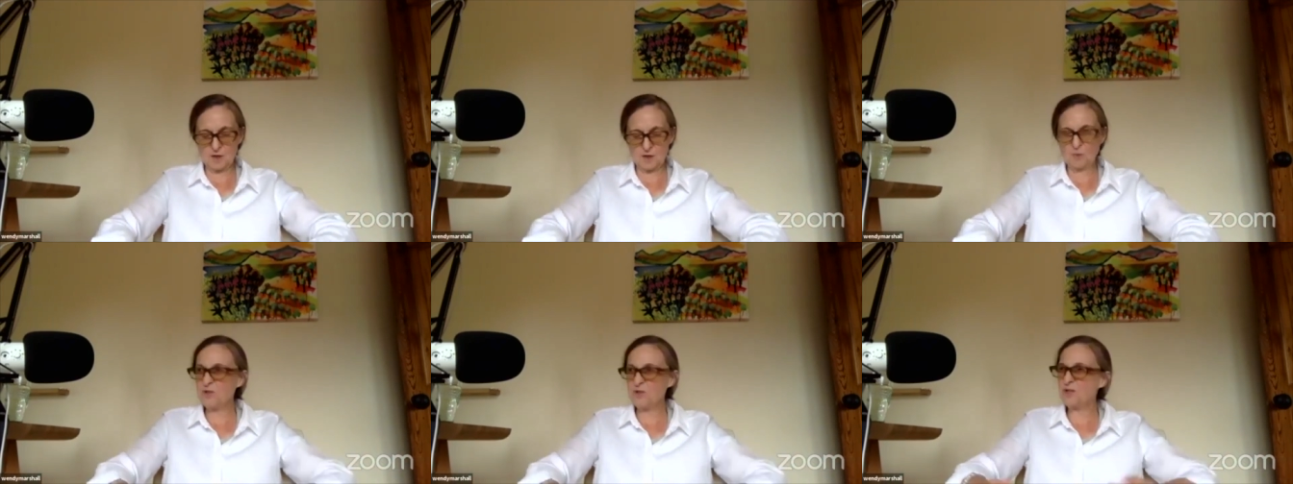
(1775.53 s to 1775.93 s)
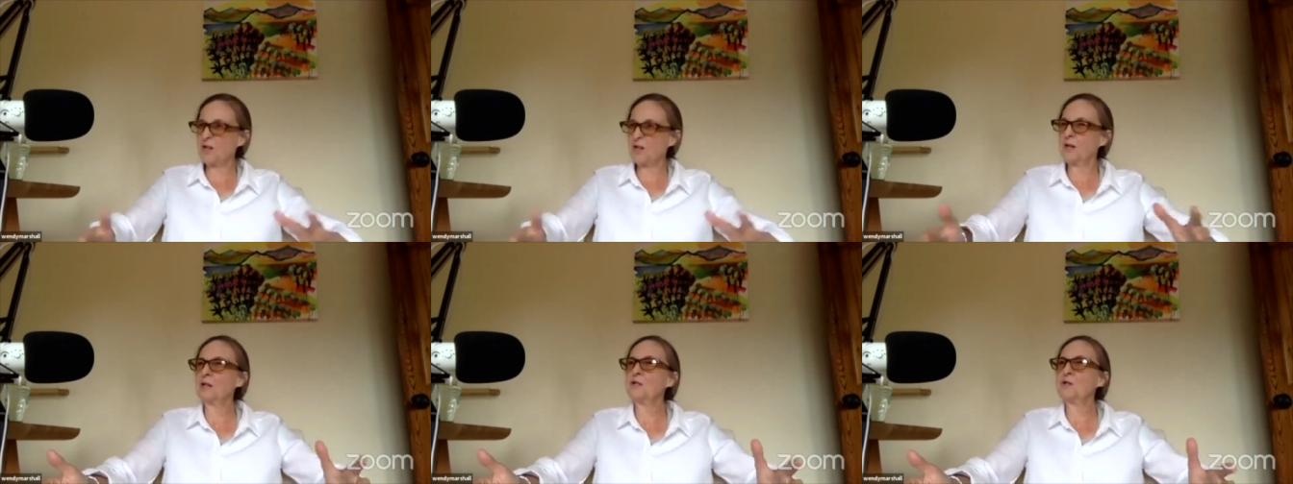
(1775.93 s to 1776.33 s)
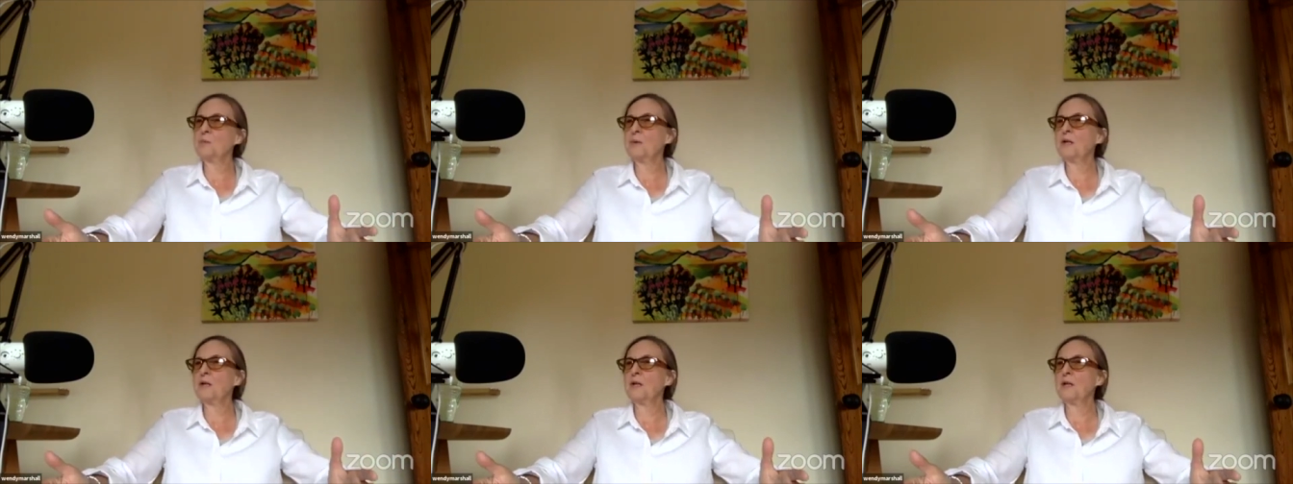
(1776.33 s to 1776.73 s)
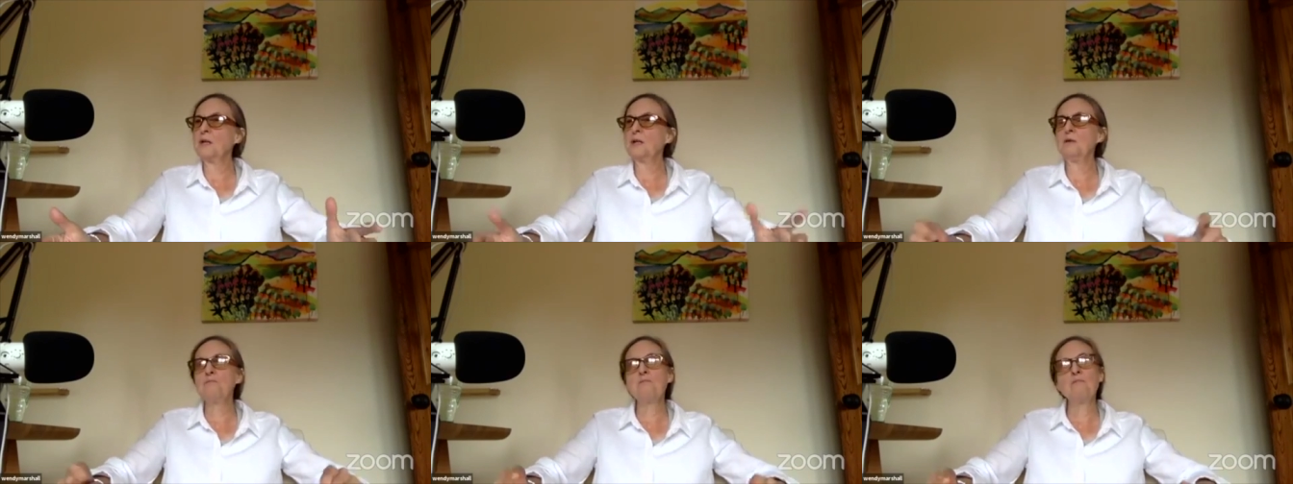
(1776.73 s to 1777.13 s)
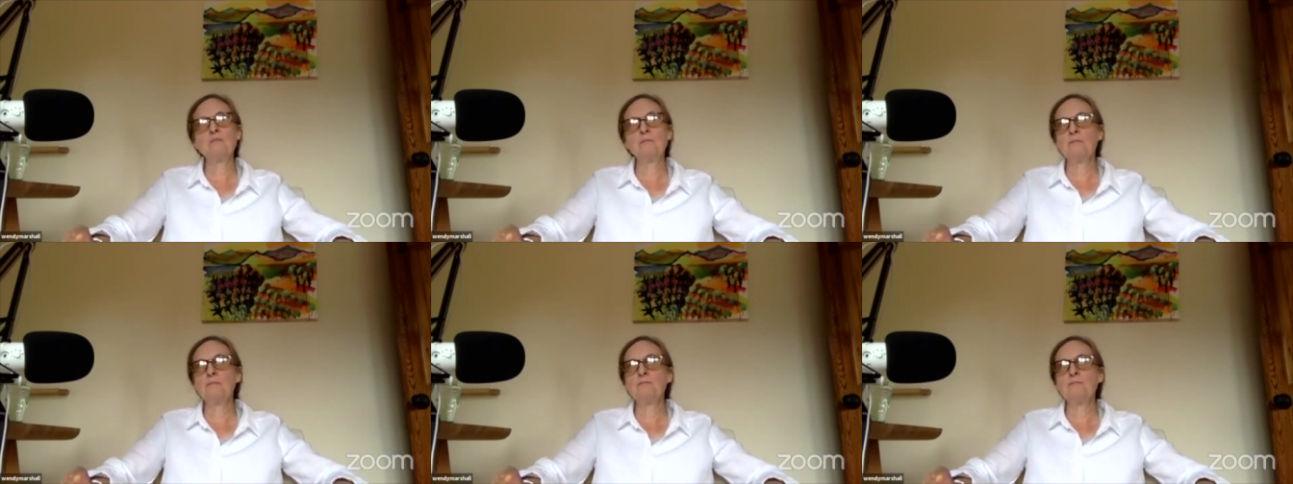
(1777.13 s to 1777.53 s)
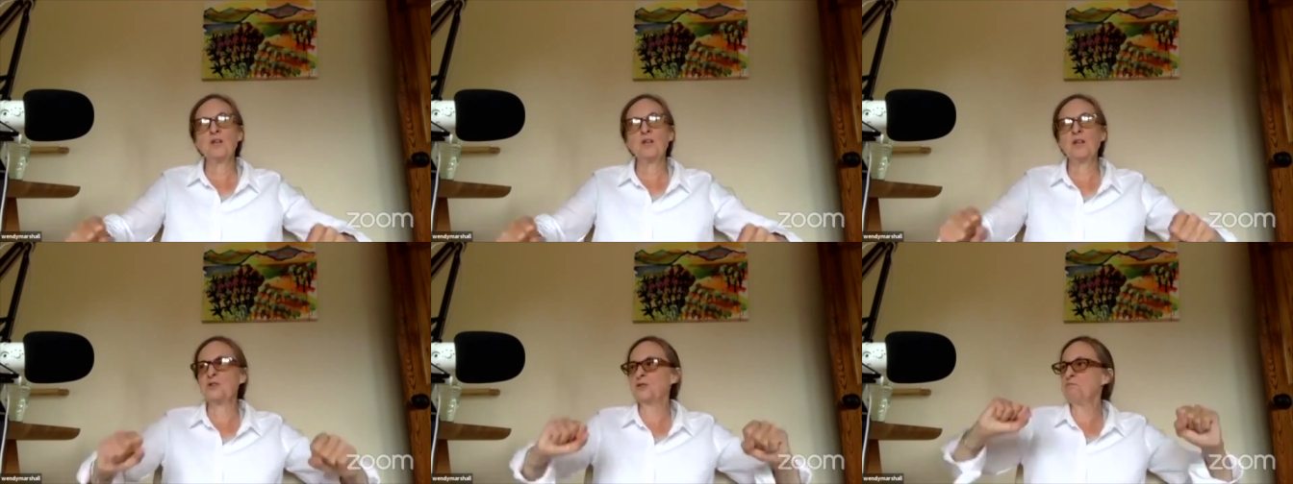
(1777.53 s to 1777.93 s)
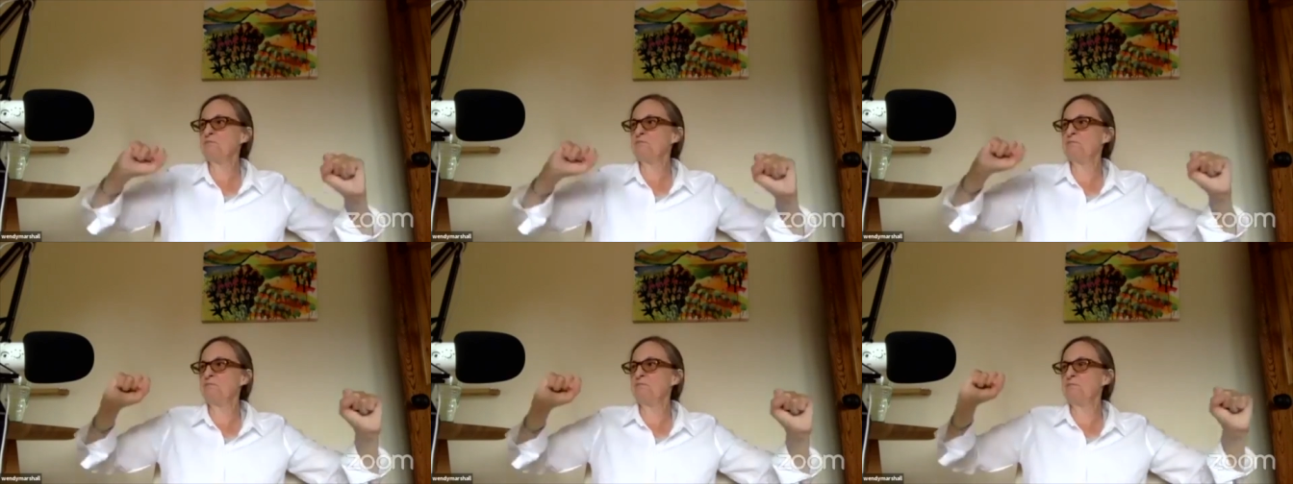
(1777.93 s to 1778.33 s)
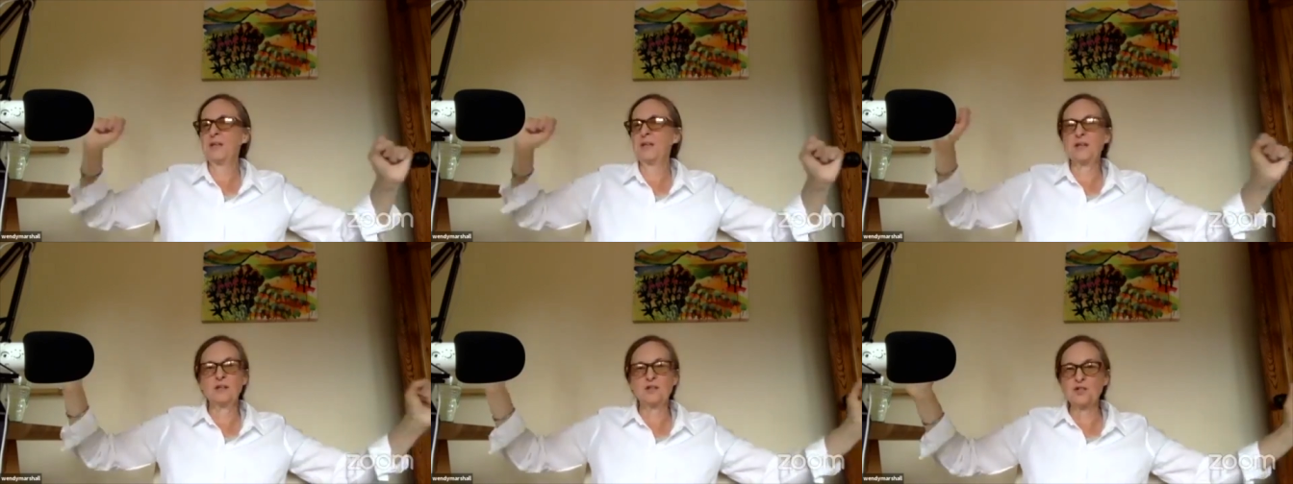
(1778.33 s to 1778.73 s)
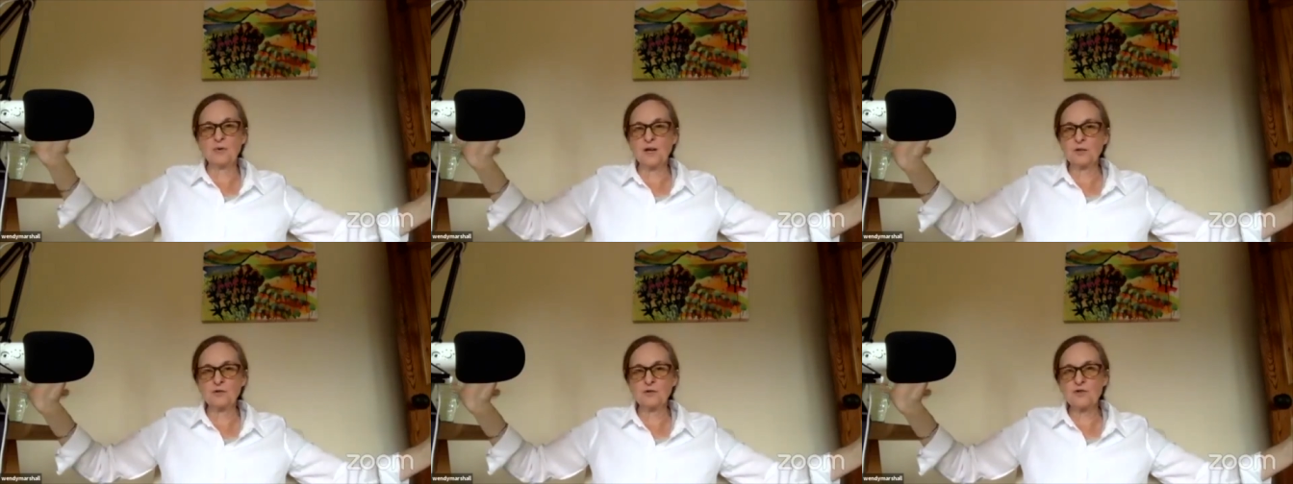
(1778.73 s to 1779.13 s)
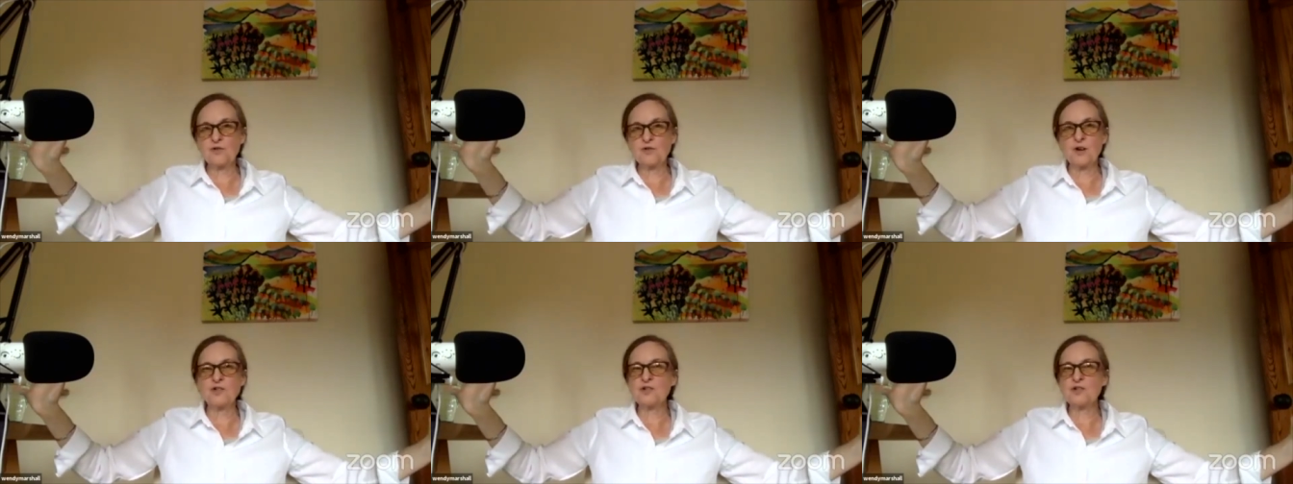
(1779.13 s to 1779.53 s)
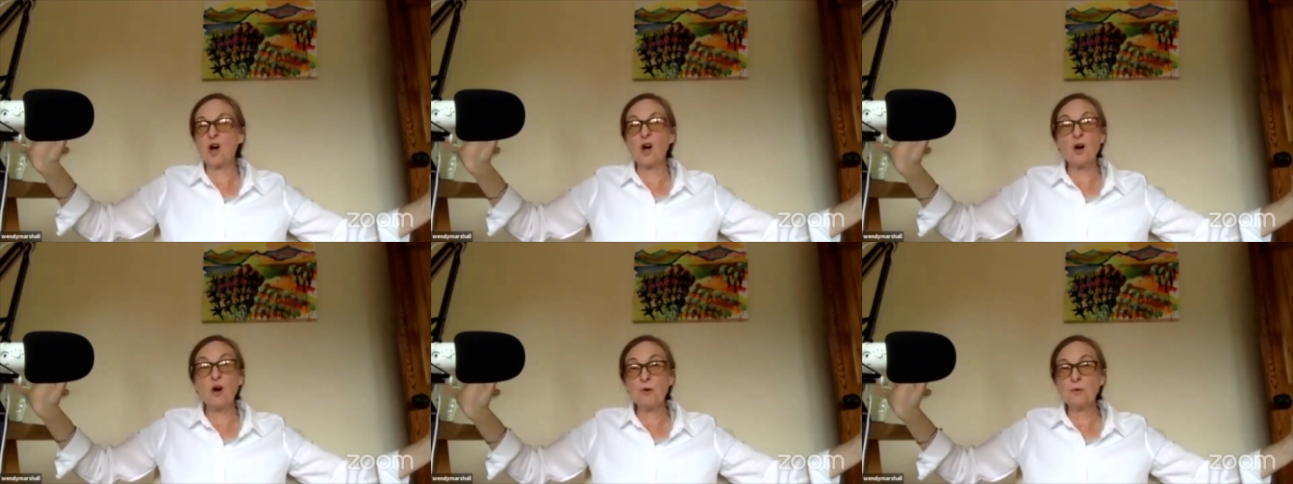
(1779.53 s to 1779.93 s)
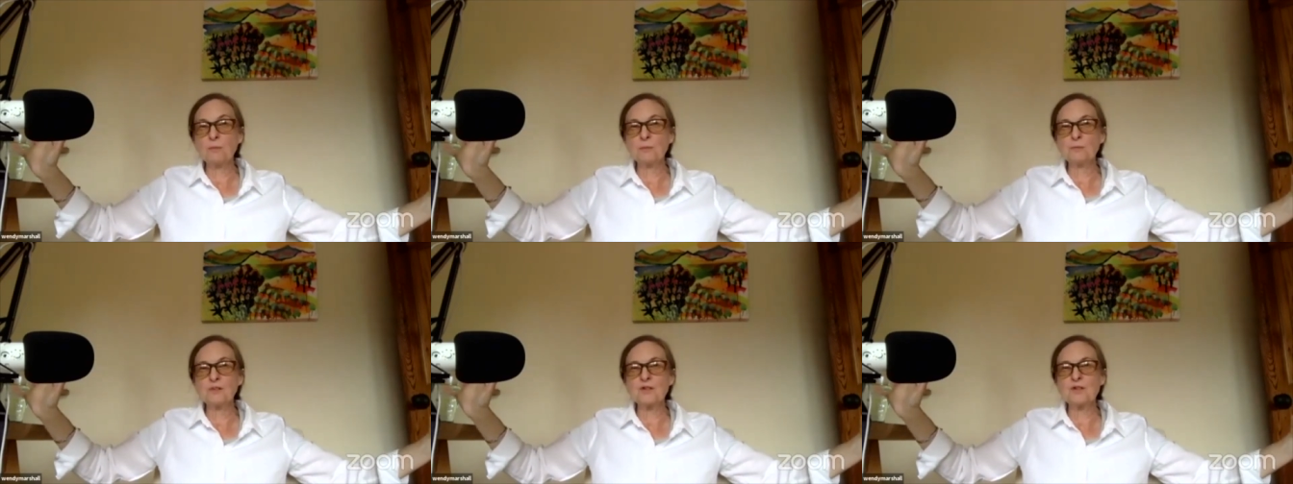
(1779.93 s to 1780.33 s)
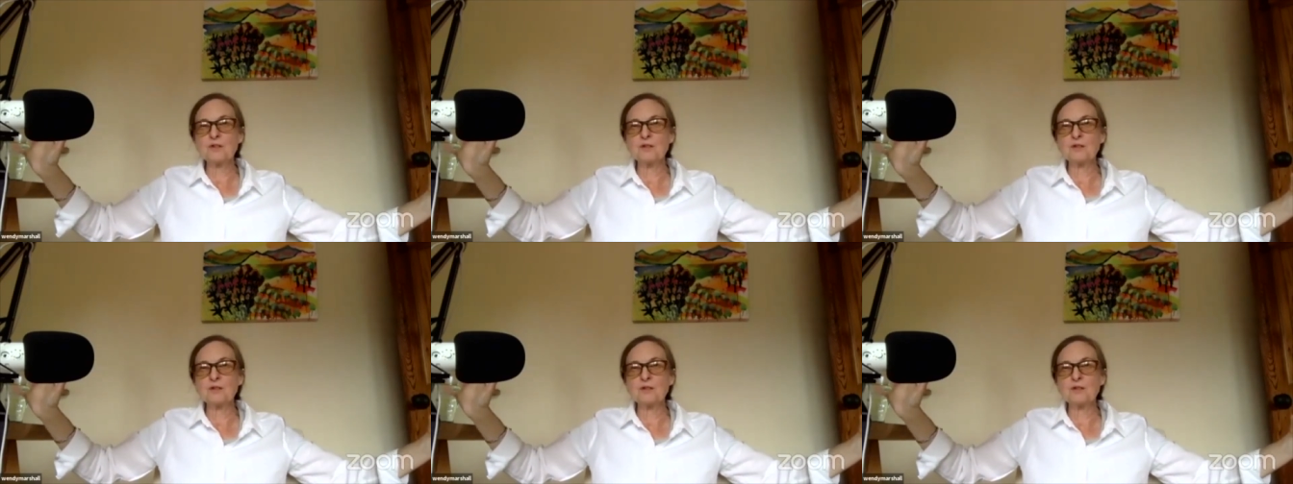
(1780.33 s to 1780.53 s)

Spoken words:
Would you like it to be as big as your outstretched arms?